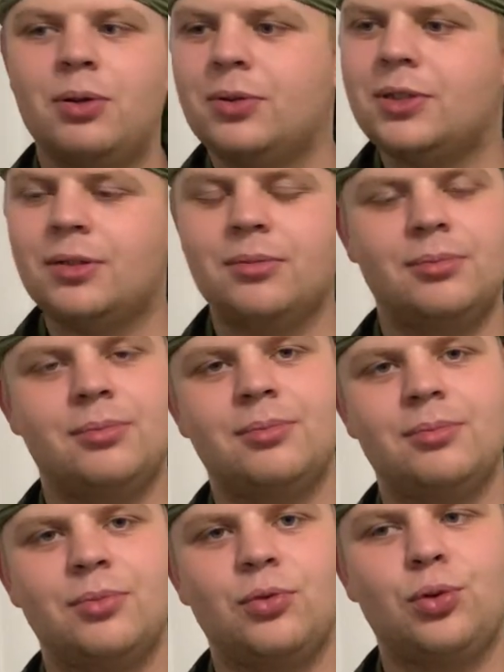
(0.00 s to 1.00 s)
post some
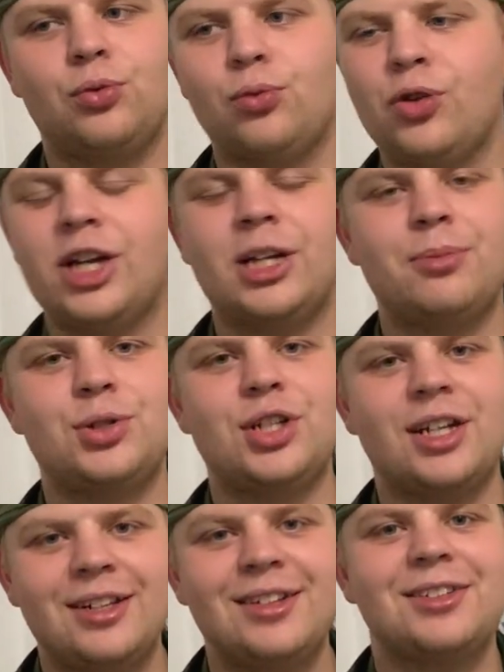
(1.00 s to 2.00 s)
random
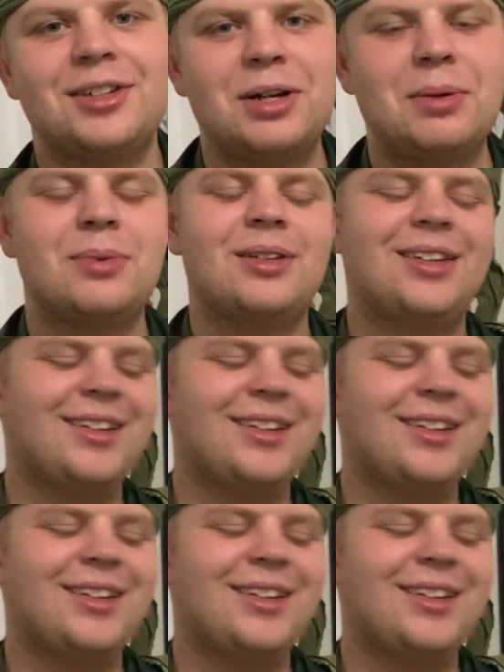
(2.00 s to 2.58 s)
shit. So,